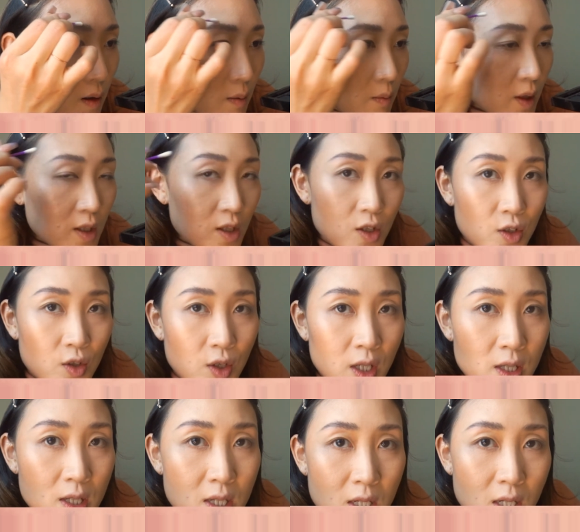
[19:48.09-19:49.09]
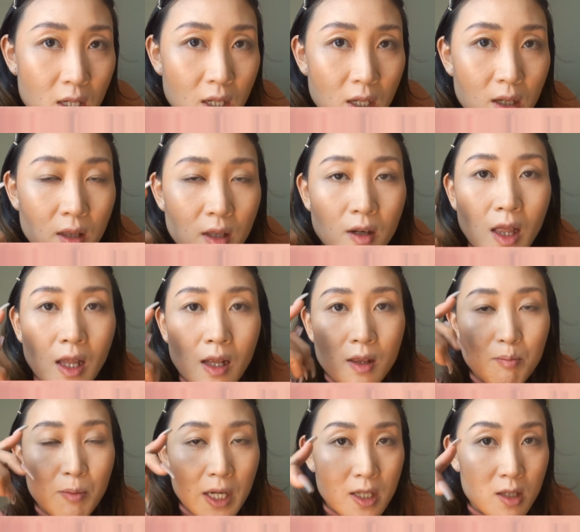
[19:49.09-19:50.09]
As you can see, the
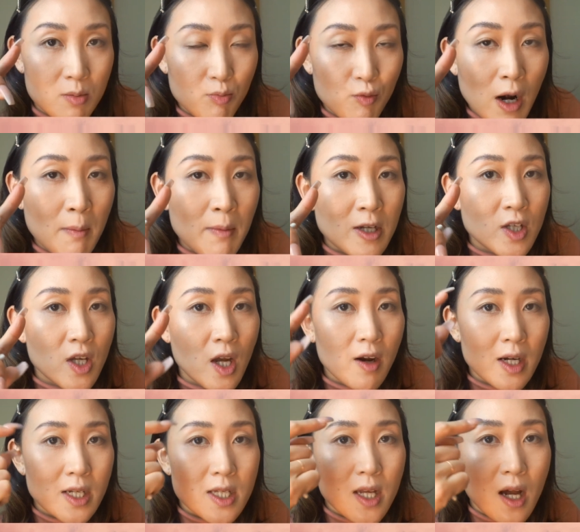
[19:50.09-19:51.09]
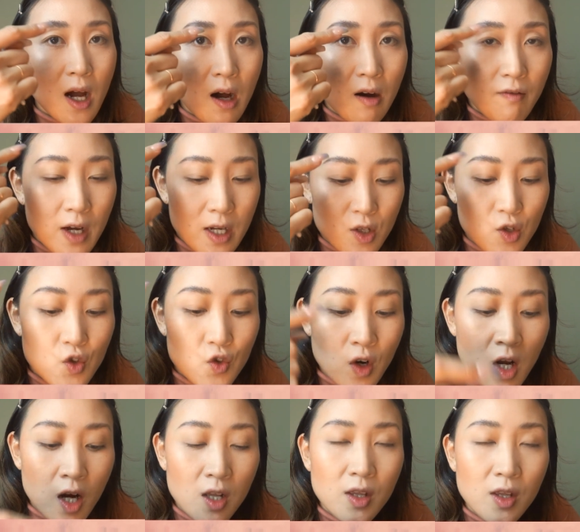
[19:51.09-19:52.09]
brow mascara itself has
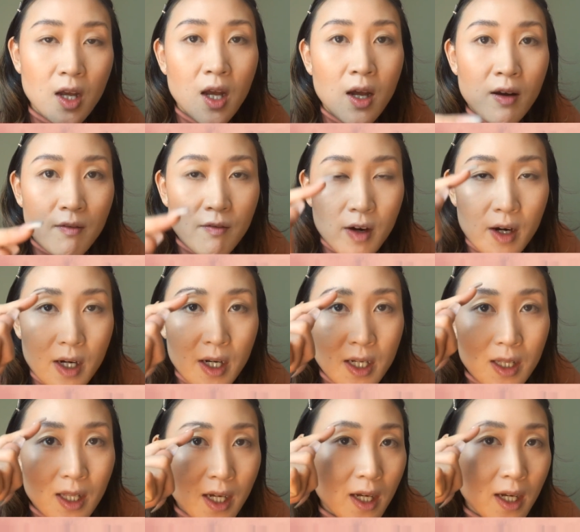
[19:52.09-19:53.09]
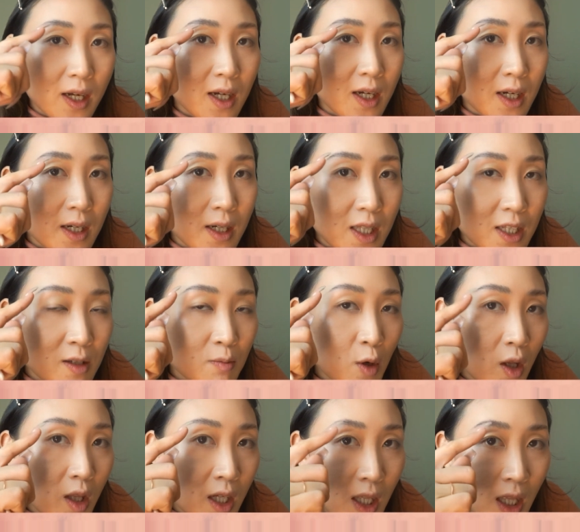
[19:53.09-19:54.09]
drawn very like
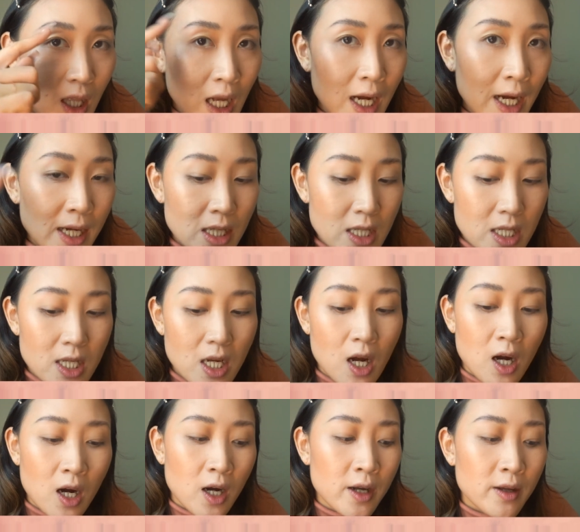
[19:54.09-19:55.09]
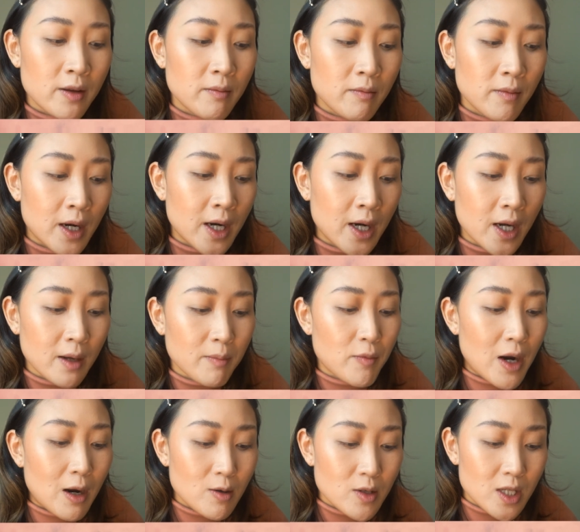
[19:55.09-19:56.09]
small little lines on my
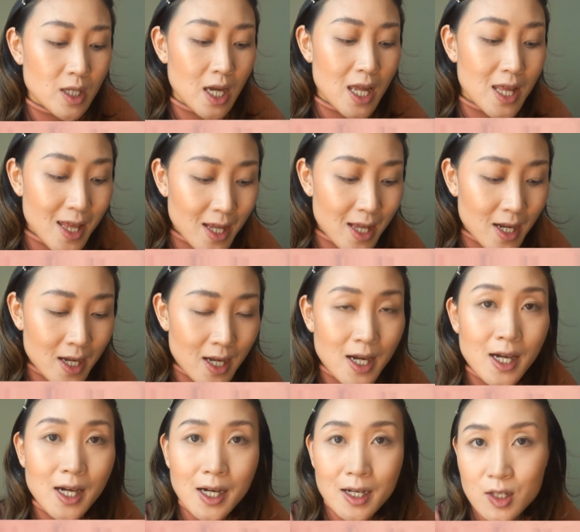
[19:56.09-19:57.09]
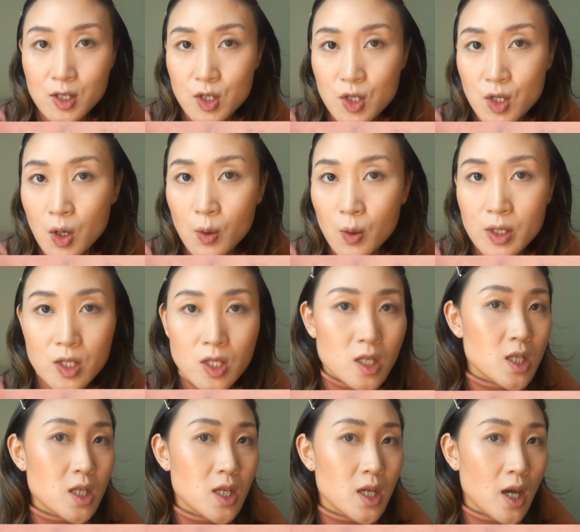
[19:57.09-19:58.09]
brow skin. And so it
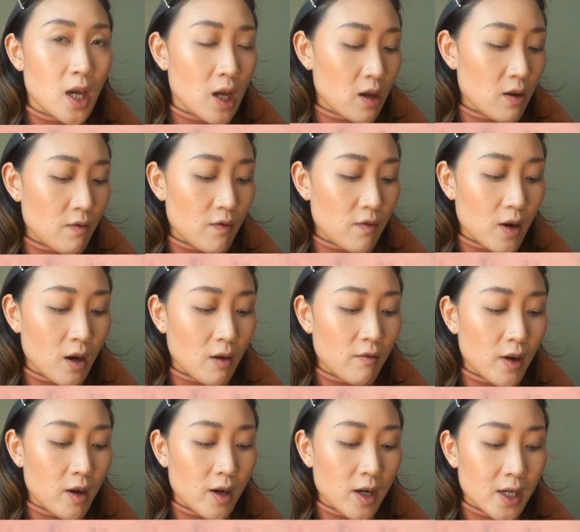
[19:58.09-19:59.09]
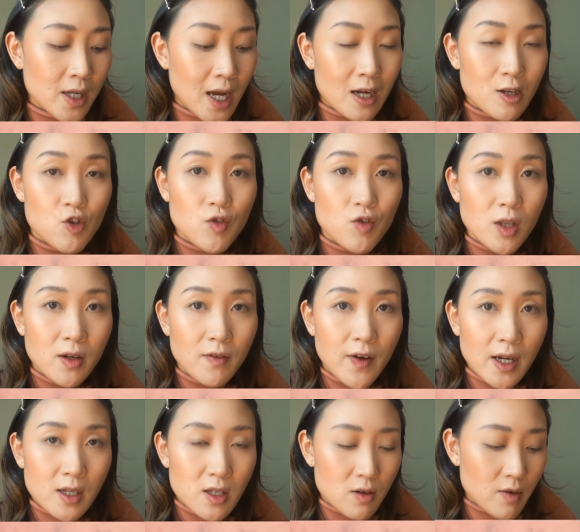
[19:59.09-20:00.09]
just gave a very natural
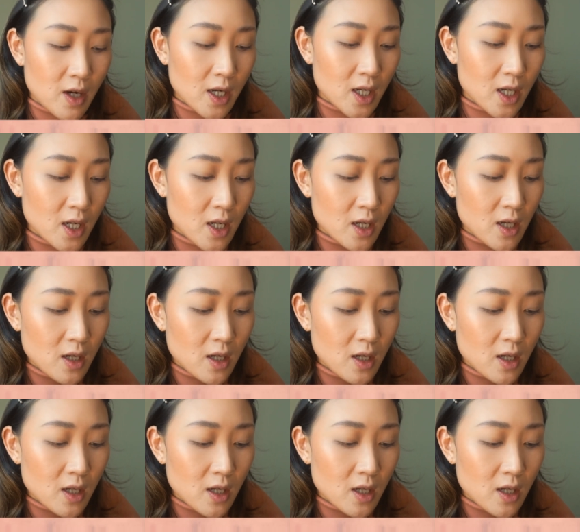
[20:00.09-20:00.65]
effect already.